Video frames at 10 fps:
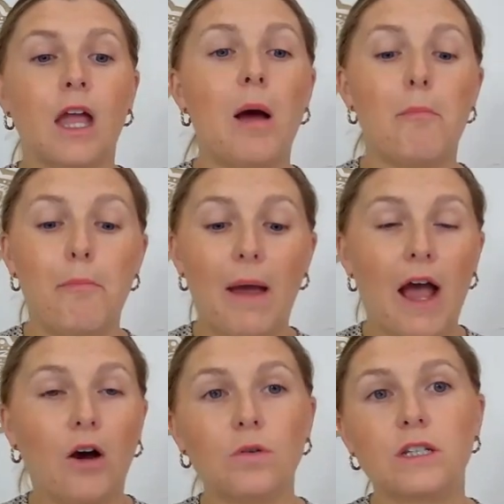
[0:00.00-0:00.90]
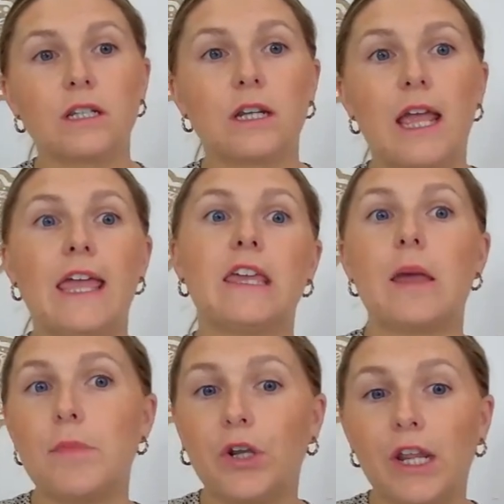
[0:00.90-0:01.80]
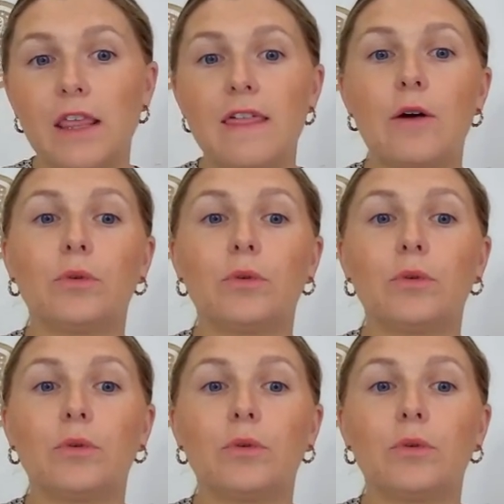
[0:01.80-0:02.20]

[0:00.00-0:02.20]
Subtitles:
about a community that